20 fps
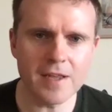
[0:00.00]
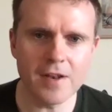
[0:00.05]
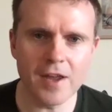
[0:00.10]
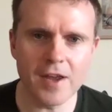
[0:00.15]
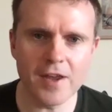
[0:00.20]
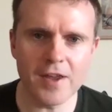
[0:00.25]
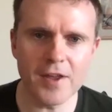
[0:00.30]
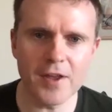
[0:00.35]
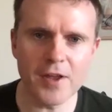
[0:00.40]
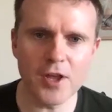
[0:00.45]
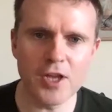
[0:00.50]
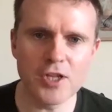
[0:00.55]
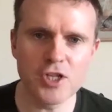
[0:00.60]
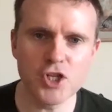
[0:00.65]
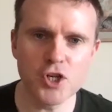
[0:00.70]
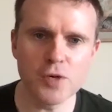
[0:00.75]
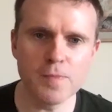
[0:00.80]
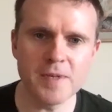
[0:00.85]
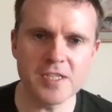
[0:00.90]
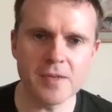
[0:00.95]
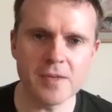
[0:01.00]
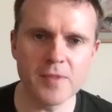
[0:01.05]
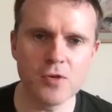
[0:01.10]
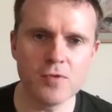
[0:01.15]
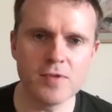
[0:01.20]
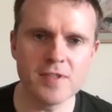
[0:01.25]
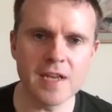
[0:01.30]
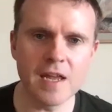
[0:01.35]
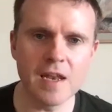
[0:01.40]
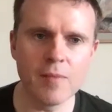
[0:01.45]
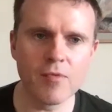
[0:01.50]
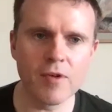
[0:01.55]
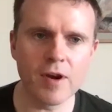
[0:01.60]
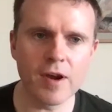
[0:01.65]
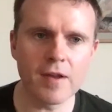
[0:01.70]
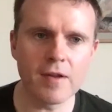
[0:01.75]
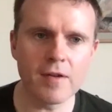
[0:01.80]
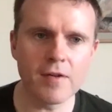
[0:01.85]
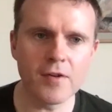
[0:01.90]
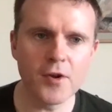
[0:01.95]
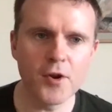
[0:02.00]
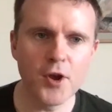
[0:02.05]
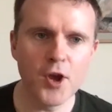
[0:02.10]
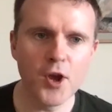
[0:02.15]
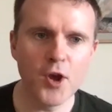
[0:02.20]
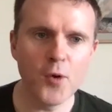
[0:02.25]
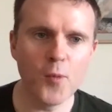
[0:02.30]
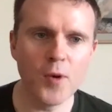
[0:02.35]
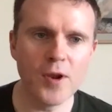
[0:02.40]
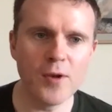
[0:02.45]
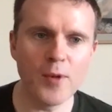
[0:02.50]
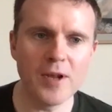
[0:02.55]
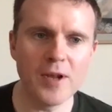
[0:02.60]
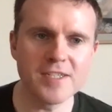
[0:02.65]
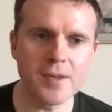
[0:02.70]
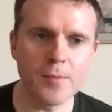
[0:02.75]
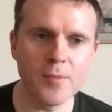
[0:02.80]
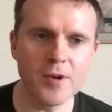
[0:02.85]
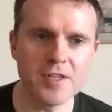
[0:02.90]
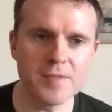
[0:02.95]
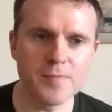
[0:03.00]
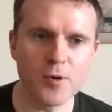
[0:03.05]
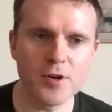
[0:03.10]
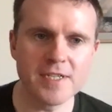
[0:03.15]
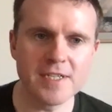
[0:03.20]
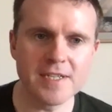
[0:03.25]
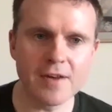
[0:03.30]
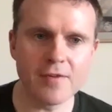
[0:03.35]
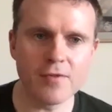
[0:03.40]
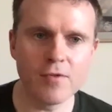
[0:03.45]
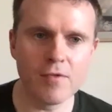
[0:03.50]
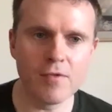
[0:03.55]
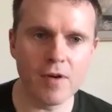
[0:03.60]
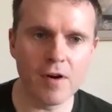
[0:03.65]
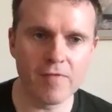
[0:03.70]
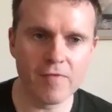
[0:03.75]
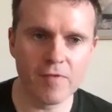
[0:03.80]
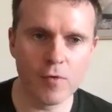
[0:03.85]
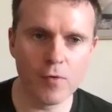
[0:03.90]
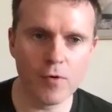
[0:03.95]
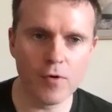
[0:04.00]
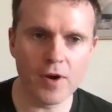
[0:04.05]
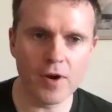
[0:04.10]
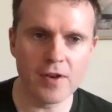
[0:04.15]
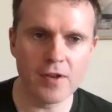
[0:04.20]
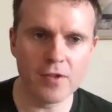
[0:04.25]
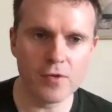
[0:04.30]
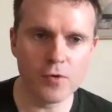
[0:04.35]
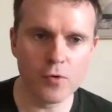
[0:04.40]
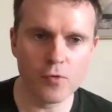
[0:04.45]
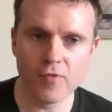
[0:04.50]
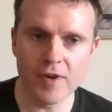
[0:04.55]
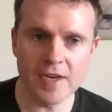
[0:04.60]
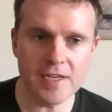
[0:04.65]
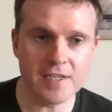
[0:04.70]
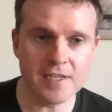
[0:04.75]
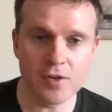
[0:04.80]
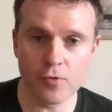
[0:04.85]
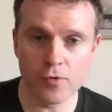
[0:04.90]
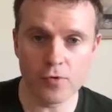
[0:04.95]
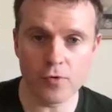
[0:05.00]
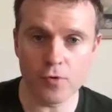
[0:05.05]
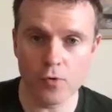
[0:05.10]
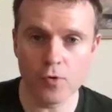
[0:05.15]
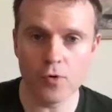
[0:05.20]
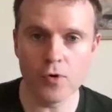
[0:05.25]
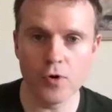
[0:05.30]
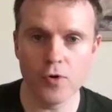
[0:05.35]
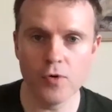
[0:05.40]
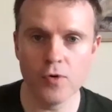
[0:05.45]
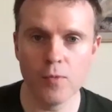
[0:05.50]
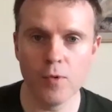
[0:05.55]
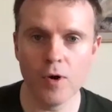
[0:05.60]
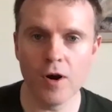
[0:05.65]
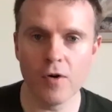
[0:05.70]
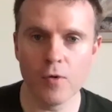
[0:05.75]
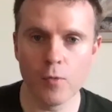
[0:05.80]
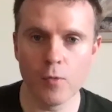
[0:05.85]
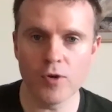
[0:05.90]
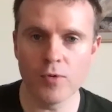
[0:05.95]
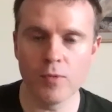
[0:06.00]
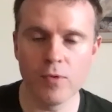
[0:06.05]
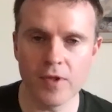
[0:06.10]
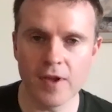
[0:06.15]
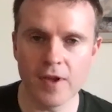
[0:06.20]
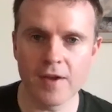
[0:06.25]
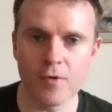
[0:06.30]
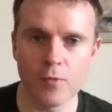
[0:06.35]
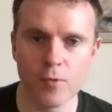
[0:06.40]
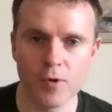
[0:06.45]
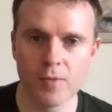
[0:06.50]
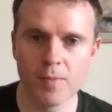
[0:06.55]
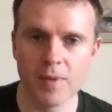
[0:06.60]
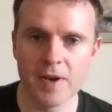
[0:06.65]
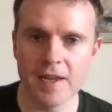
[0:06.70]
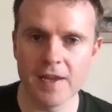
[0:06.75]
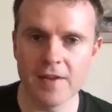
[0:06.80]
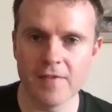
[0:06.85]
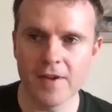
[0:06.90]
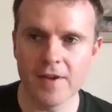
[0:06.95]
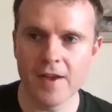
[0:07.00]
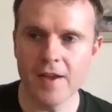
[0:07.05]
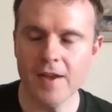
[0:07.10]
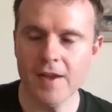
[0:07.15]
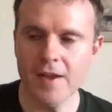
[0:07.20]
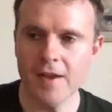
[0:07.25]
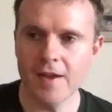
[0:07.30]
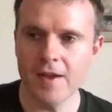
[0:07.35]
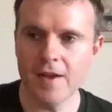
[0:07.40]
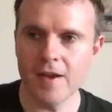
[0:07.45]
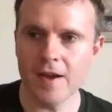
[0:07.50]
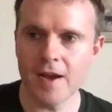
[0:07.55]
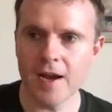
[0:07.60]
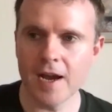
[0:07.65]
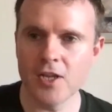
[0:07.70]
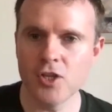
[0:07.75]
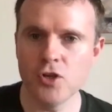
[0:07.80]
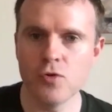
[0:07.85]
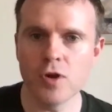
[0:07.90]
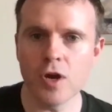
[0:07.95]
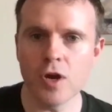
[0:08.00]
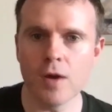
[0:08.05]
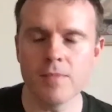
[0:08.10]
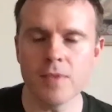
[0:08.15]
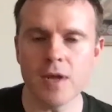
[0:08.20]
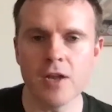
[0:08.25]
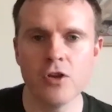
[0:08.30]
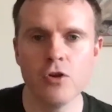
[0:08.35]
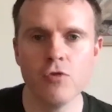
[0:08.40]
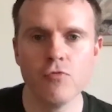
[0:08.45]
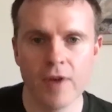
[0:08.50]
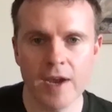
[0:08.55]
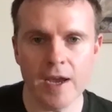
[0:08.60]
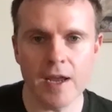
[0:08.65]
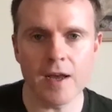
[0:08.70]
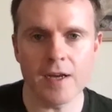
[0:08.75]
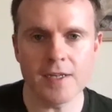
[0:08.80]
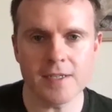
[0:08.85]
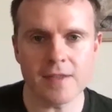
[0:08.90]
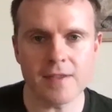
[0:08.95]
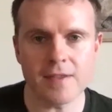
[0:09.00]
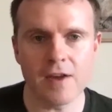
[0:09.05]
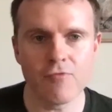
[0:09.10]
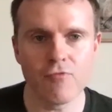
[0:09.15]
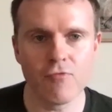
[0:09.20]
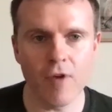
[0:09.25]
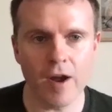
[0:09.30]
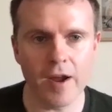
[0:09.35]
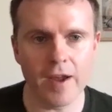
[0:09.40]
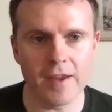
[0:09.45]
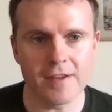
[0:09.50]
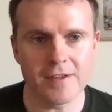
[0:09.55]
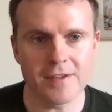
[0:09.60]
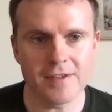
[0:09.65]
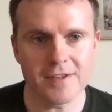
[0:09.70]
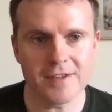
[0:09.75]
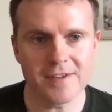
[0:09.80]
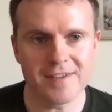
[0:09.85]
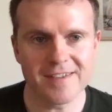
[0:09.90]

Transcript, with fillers: Like it should be something you celebrate. When when someone has pointed out your a flaw in your reasoning or, or who you are or what you think or what you believe, and you come and you realize that they're right.